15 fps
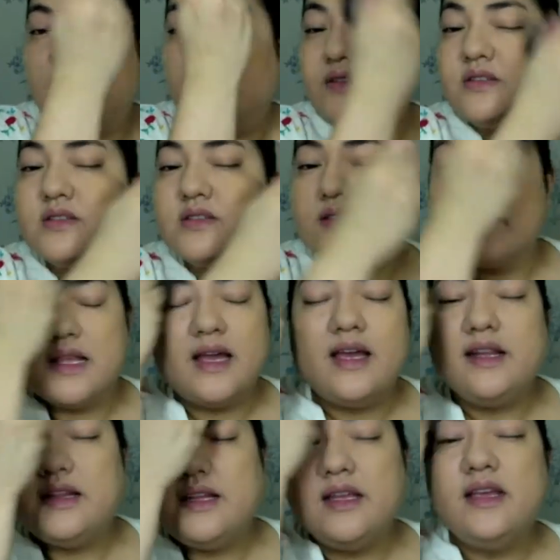just
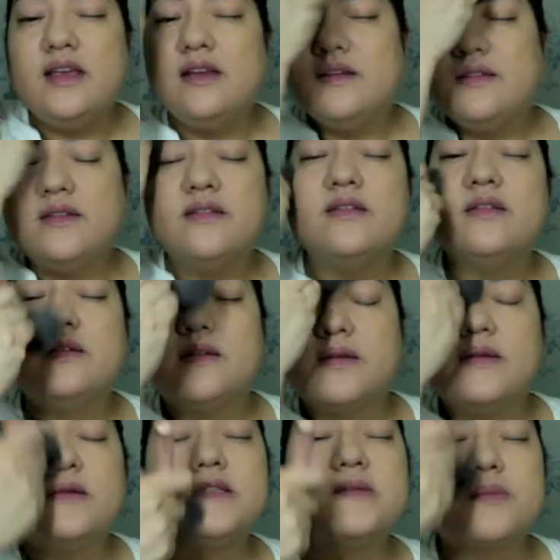lightly
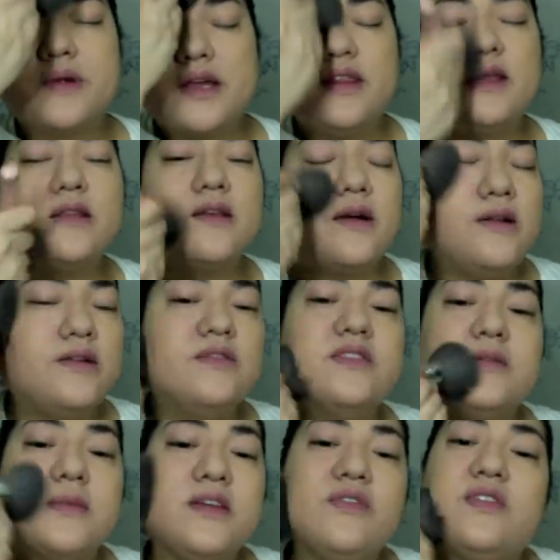spread that all over
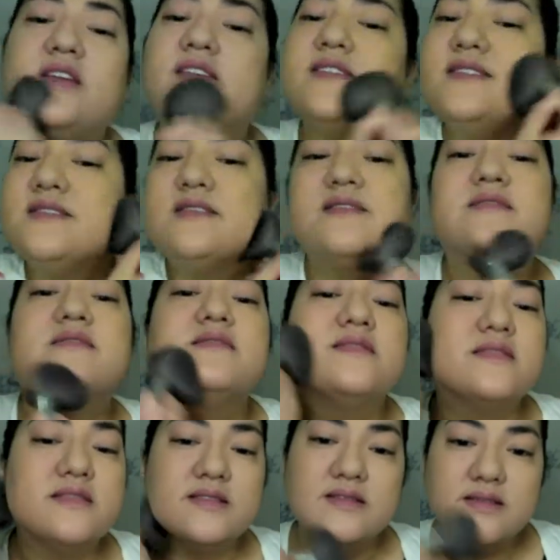my face.
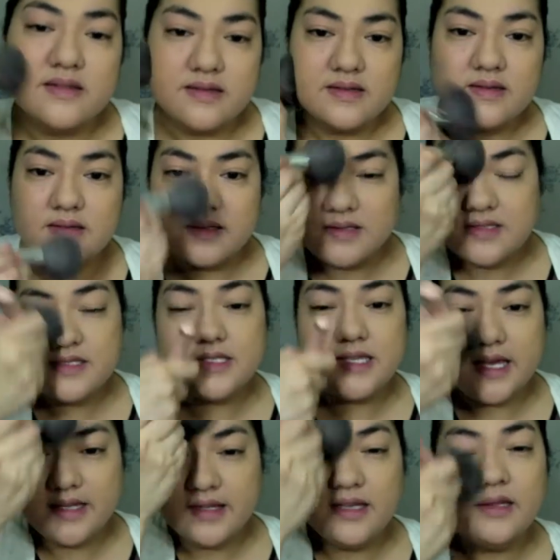
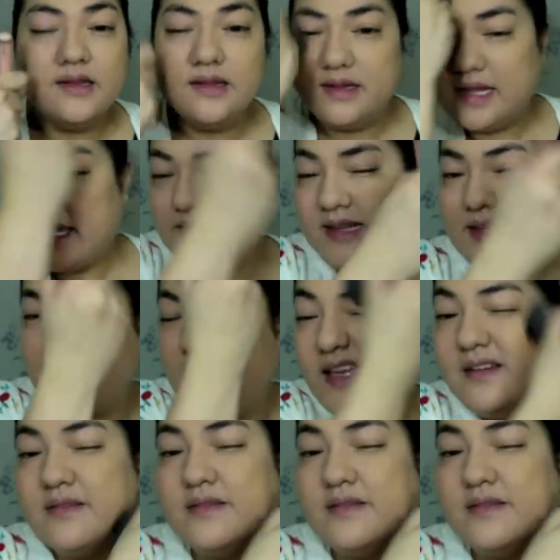Set it lightly.